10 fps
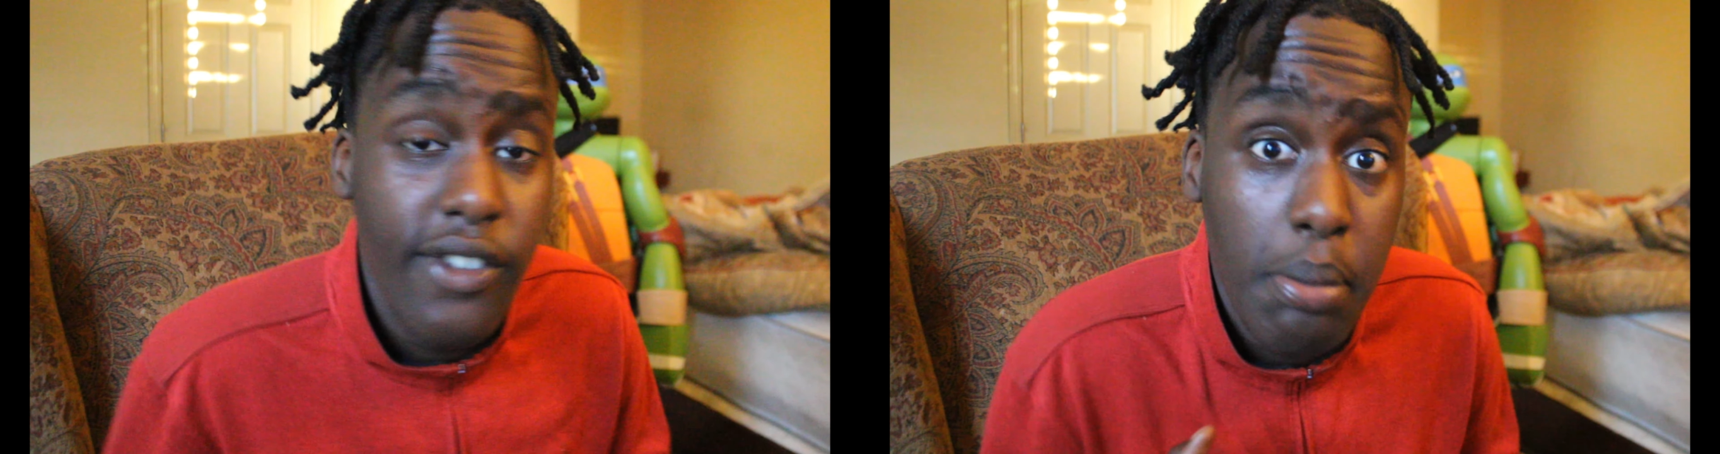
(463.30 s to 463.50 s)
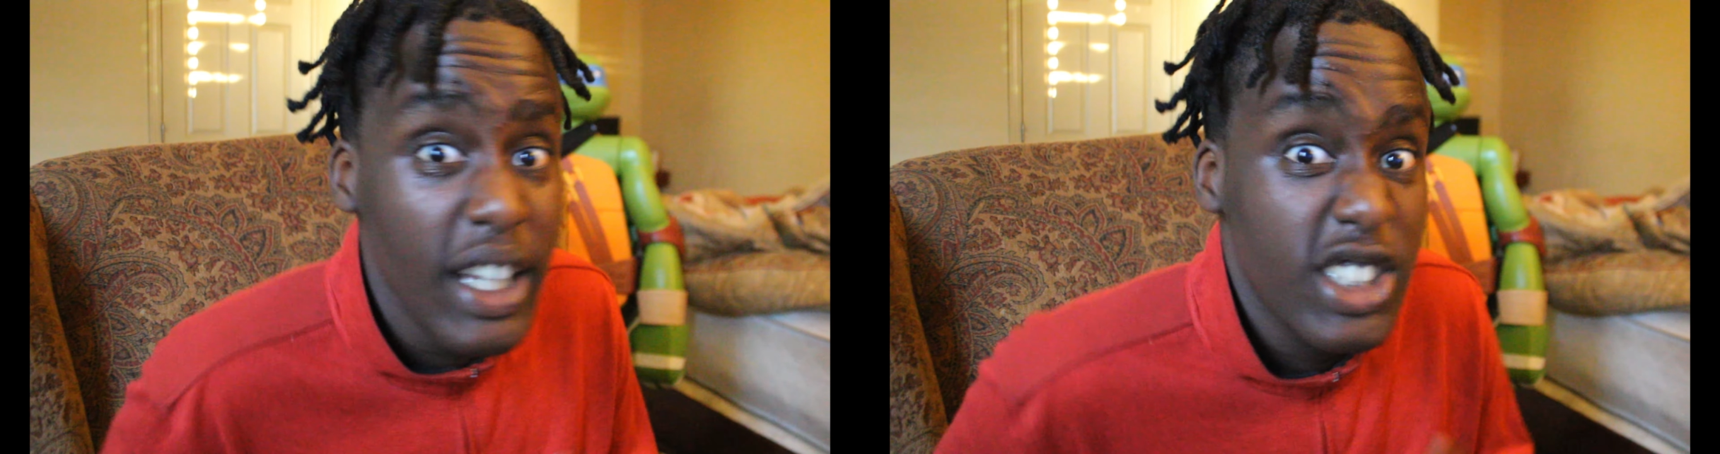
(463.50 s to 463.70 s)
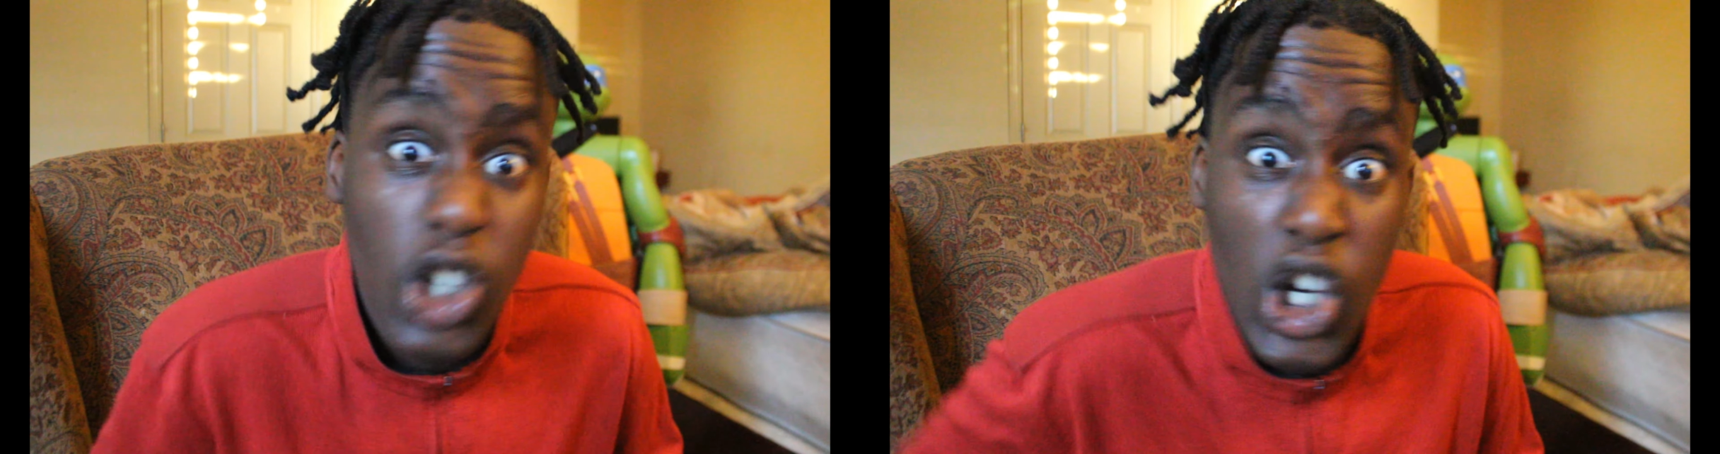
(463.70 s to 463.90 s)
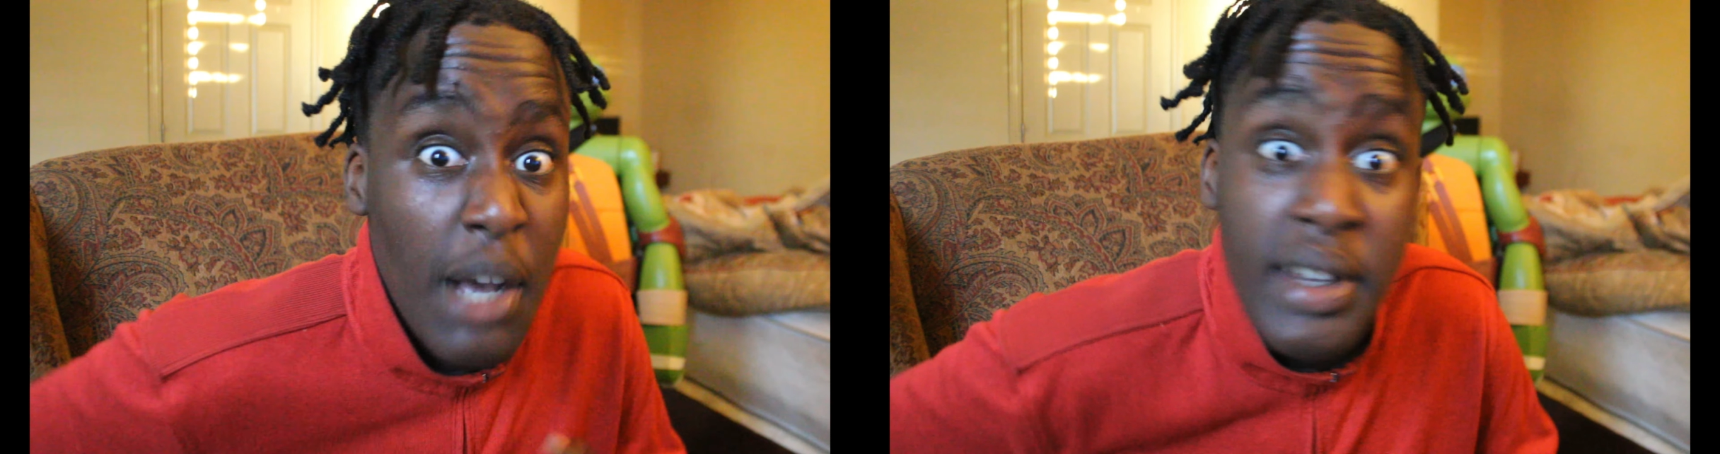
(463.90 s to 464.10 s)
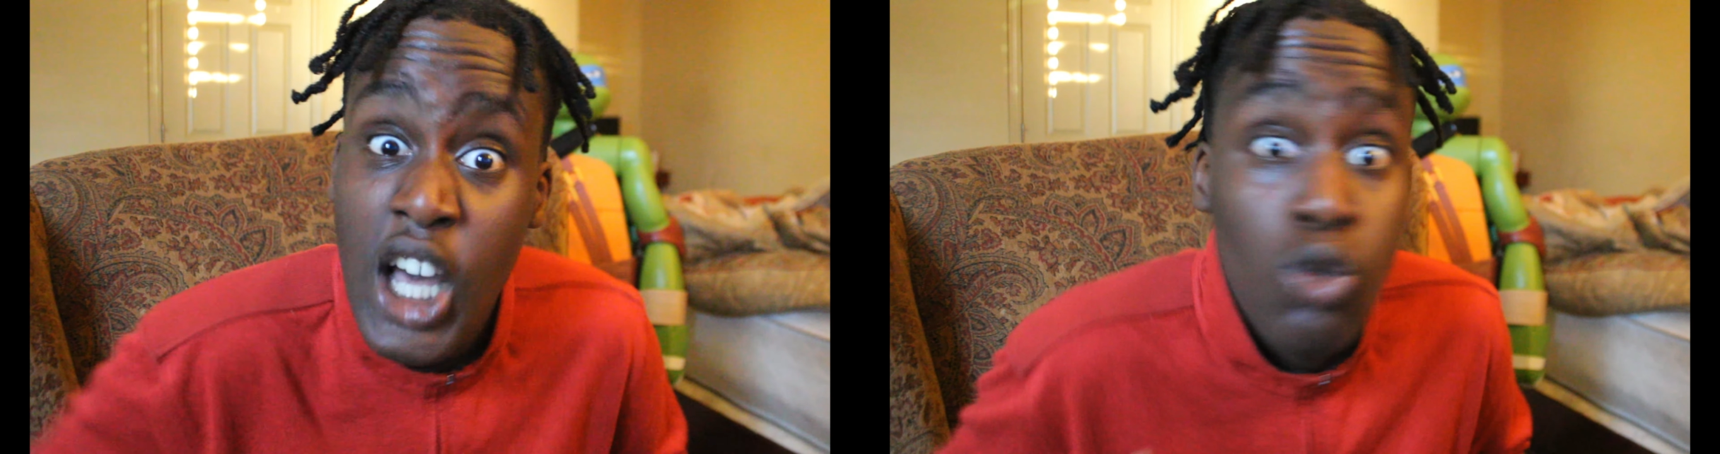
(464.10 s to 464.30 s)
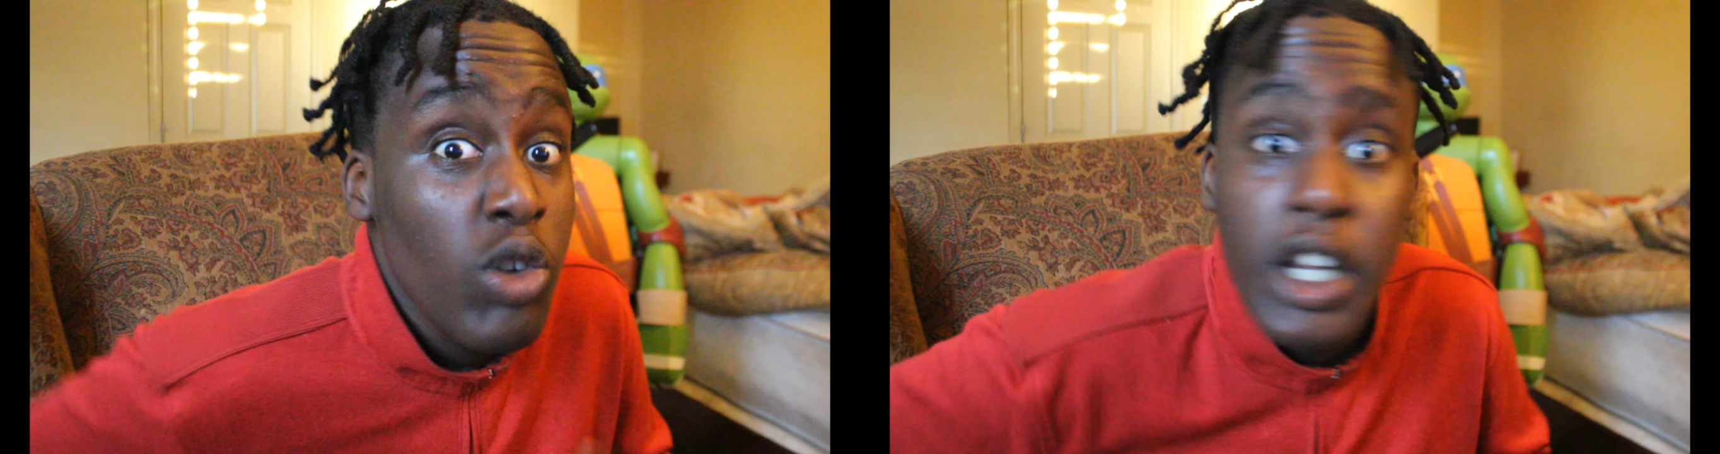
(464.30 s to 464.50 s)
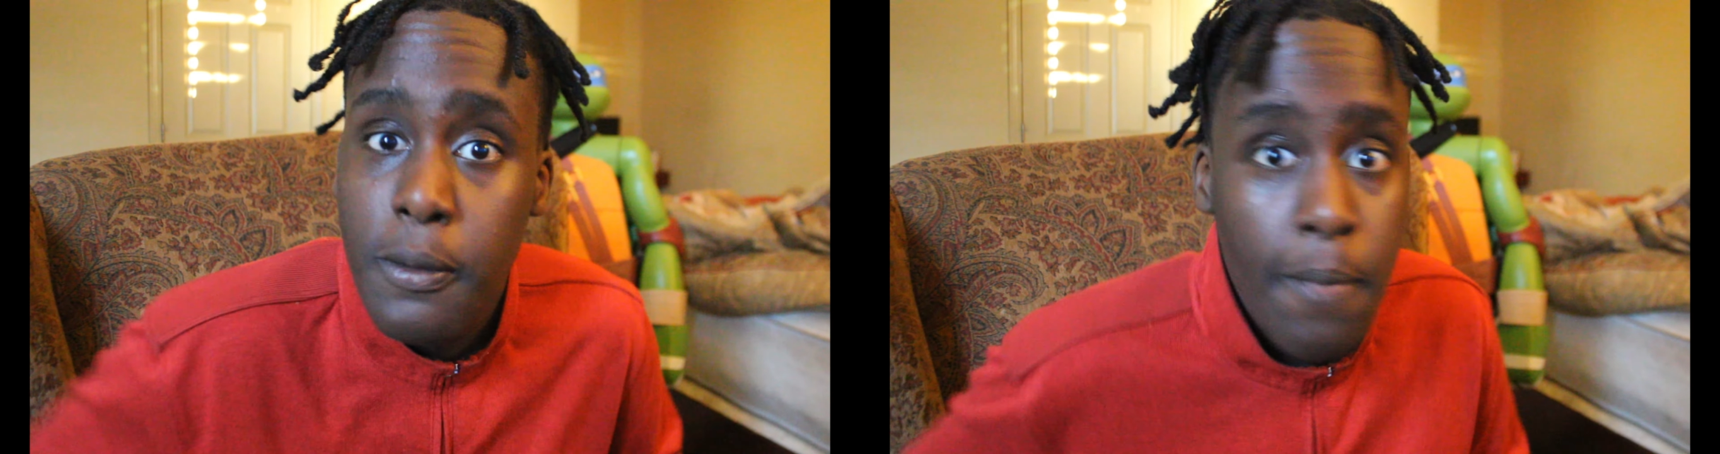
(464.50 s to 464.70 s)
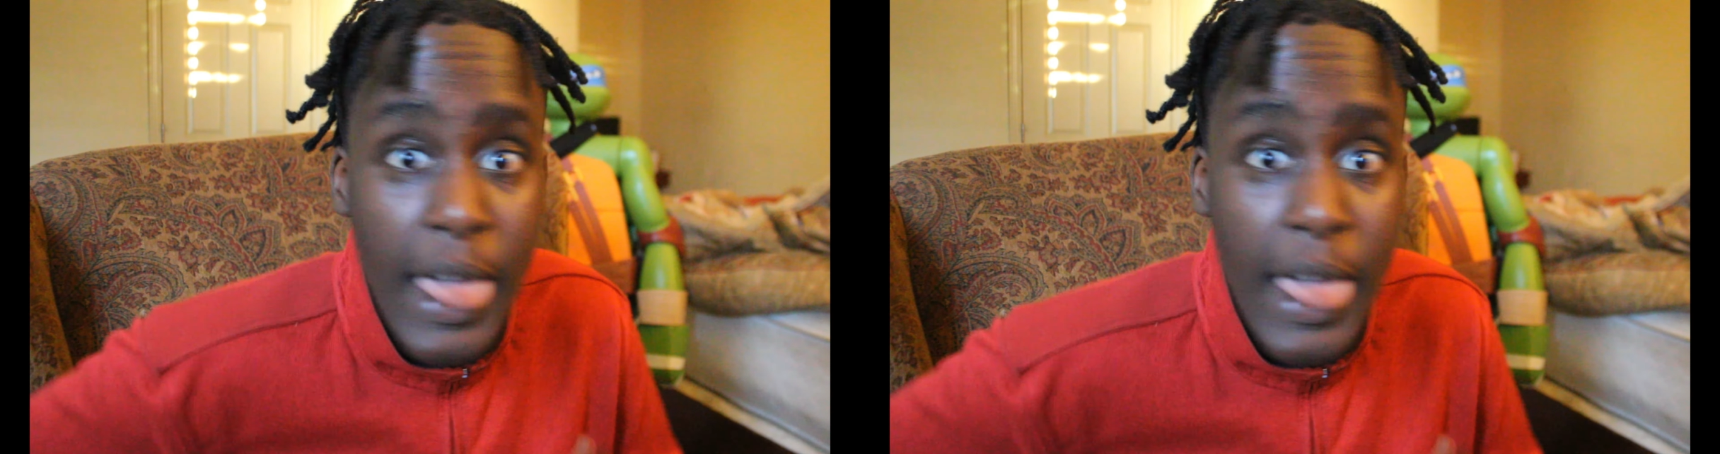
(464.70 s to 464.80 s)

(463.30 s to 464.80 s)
Everybody start coming out running.